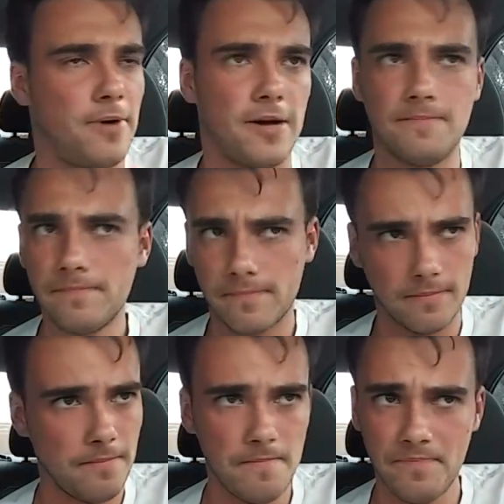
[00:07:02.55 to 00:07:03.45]
but
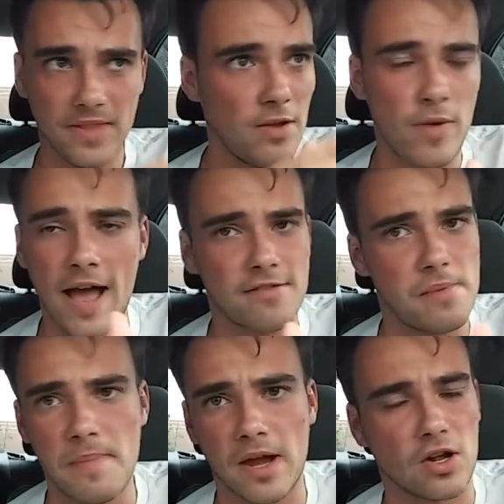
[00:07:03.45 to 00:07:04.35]
we have to
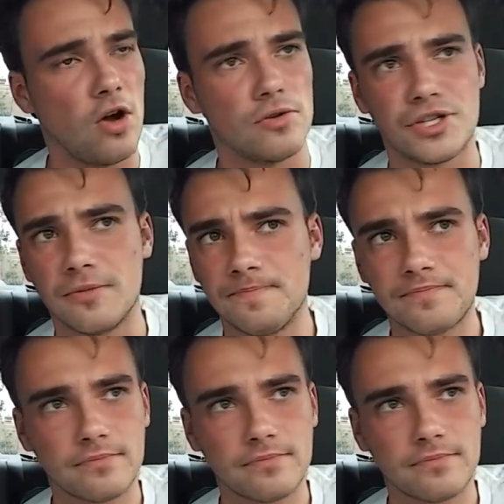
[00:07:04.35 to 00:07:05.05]
be better coached.